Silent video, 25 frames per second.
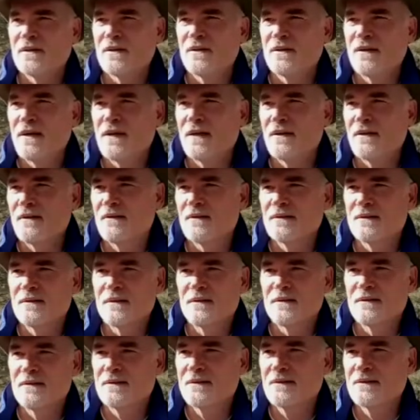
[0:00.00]
And I looked,
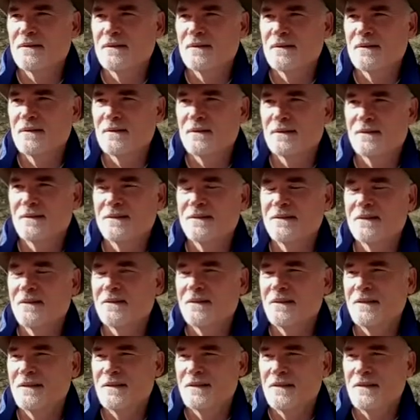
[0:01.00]
and
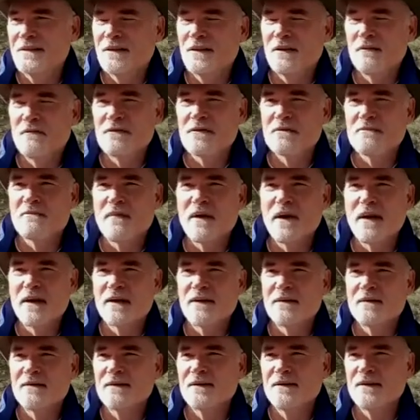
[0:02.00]
it was
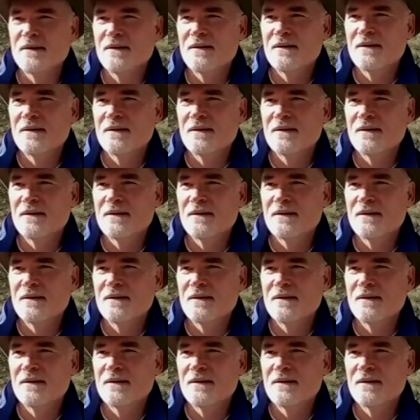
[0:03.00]
Megan.